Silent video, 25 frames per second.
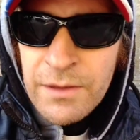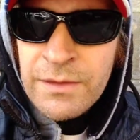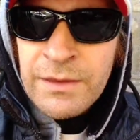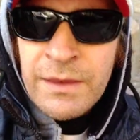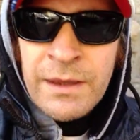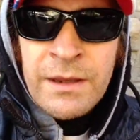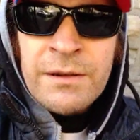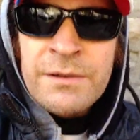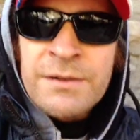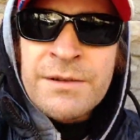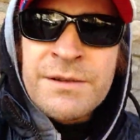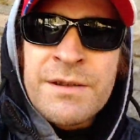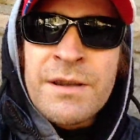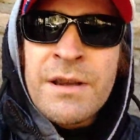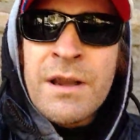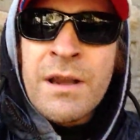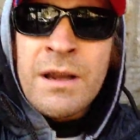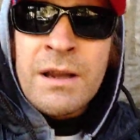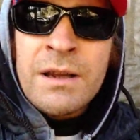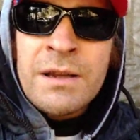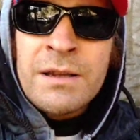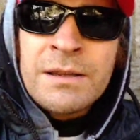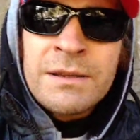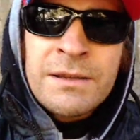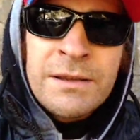There's
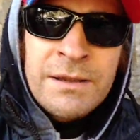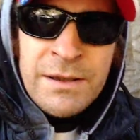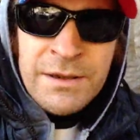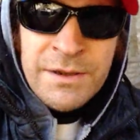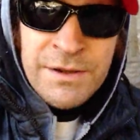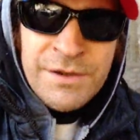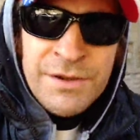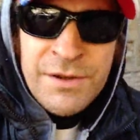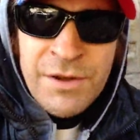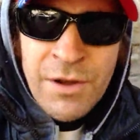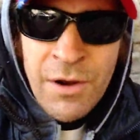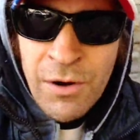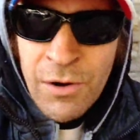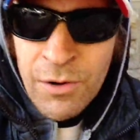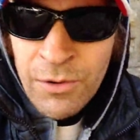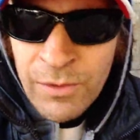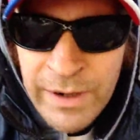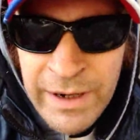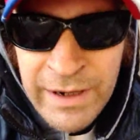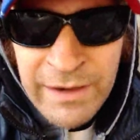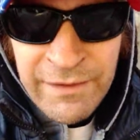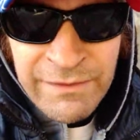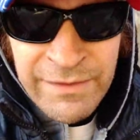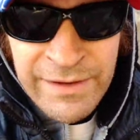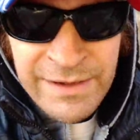no
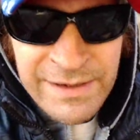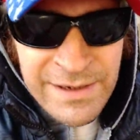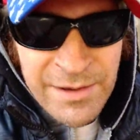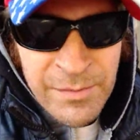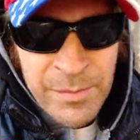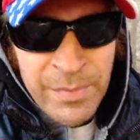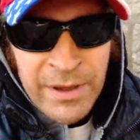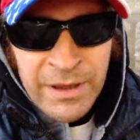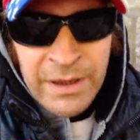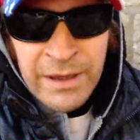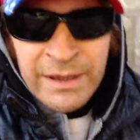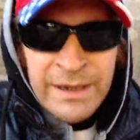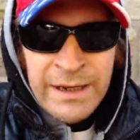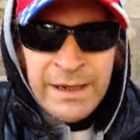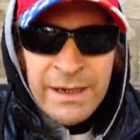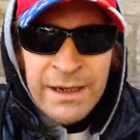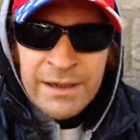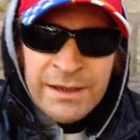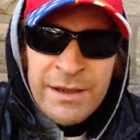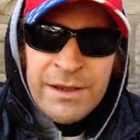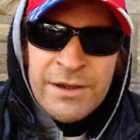invisibility,